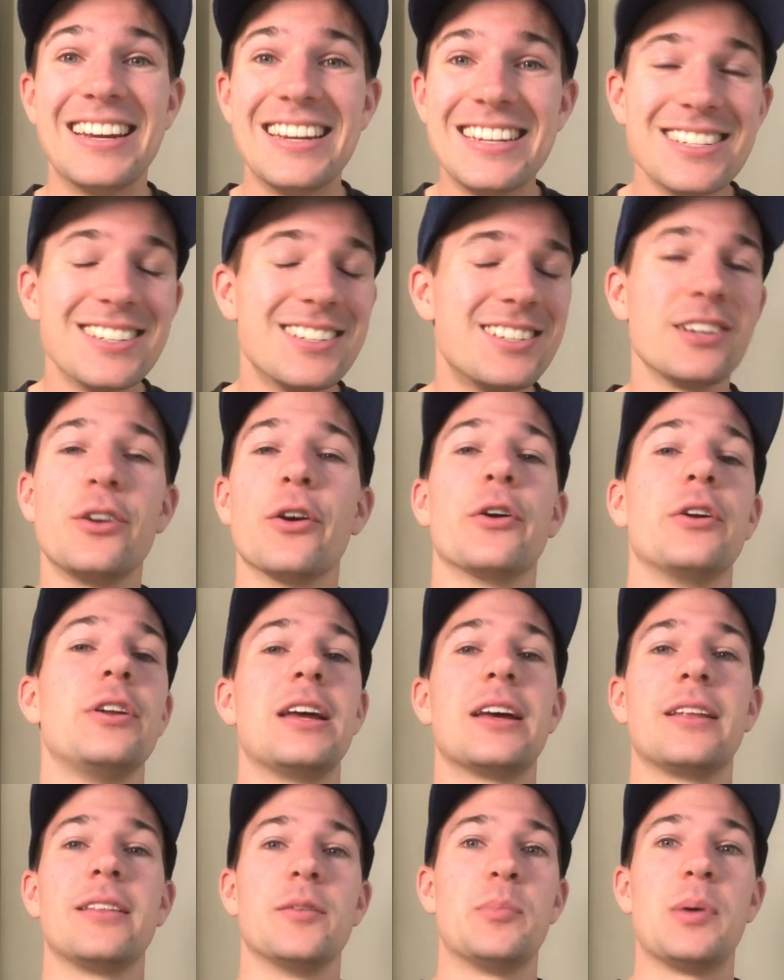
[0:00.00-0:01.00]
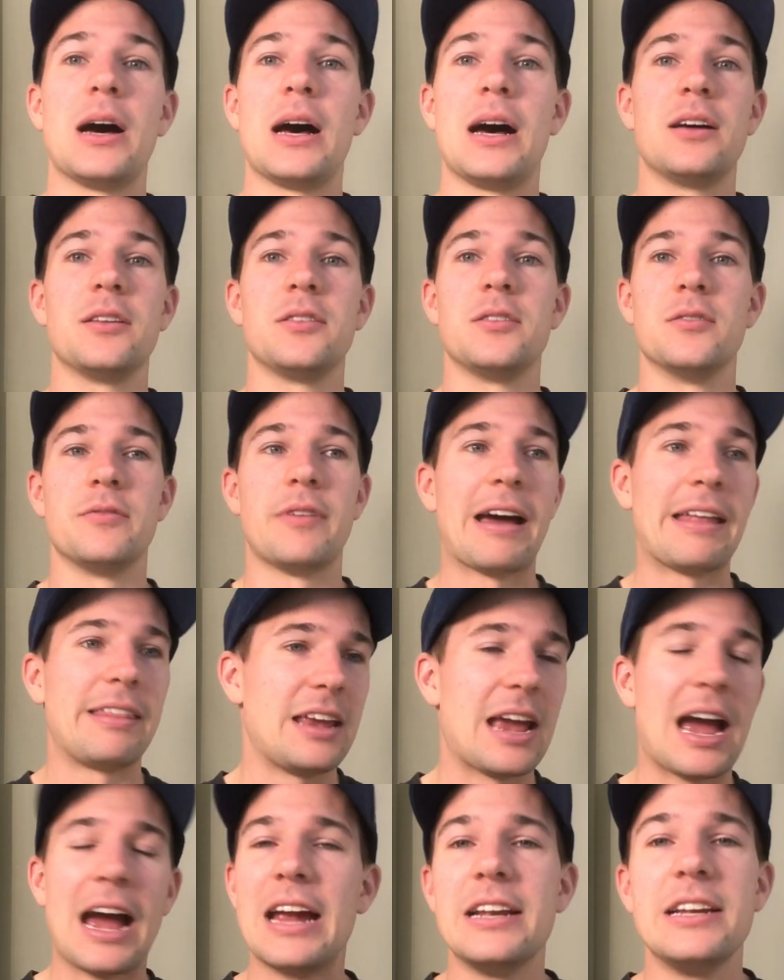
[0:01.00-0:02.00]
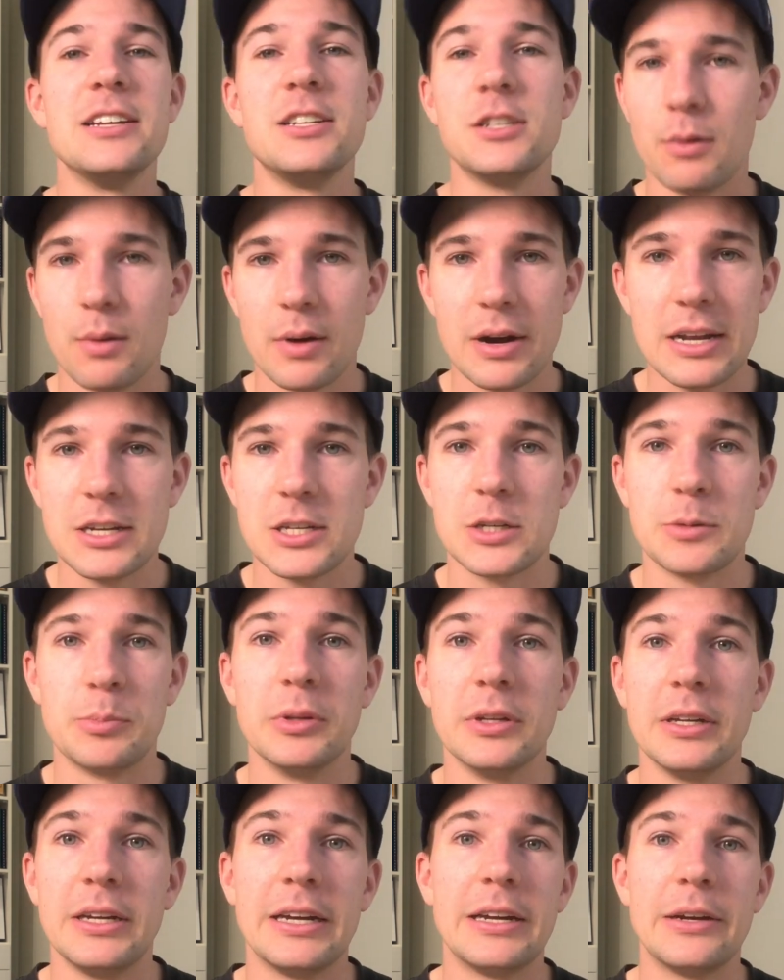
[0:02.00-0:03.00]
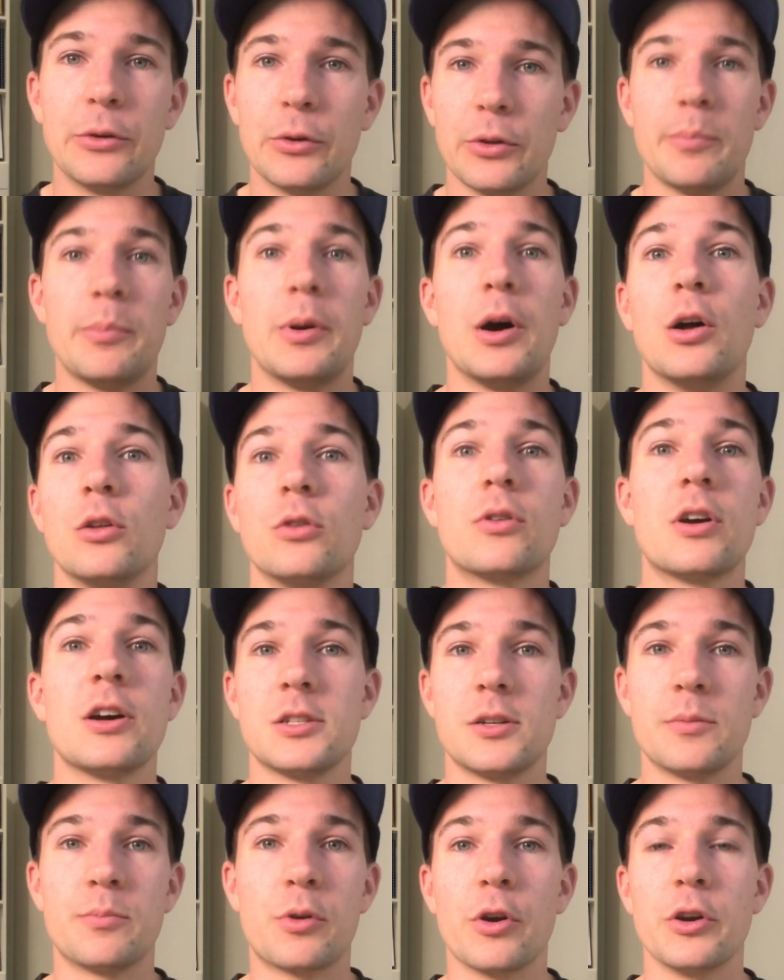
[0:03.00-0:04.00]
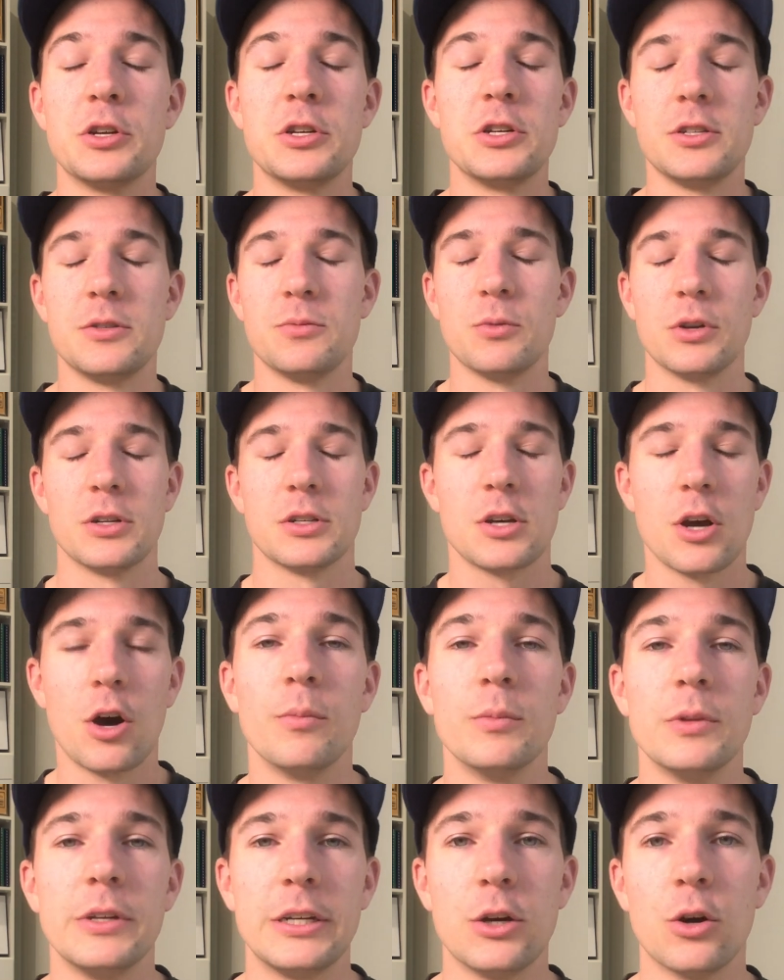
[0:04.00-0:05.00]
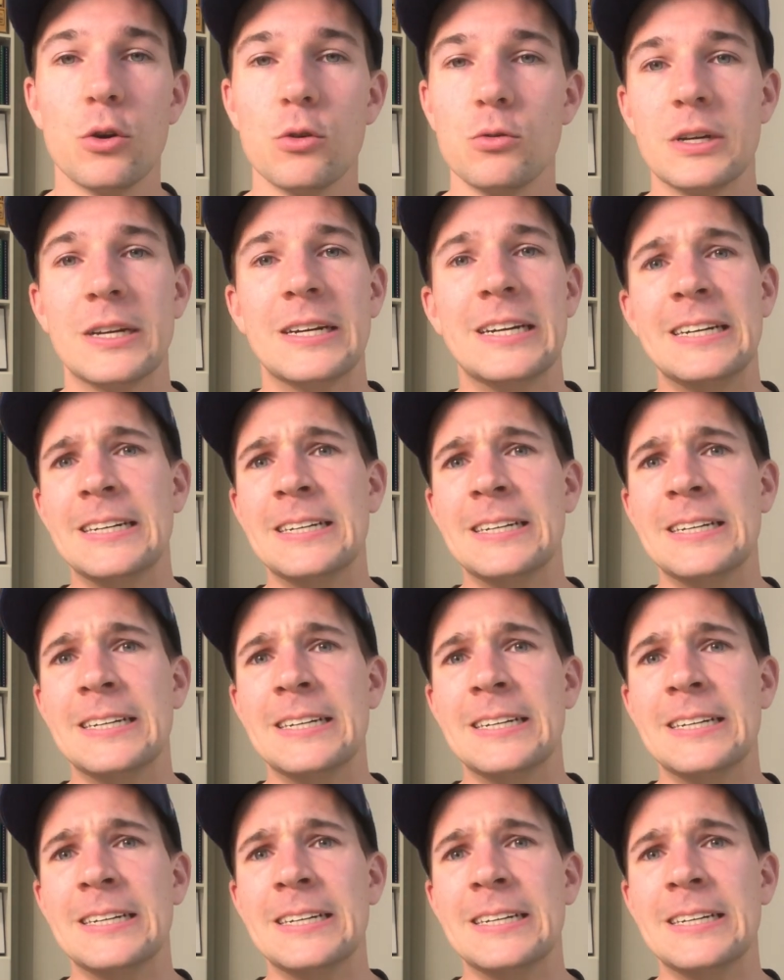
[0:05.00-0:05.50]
Is it to go down the path of the 80-20 split or the polarized approach is what it's commonly called?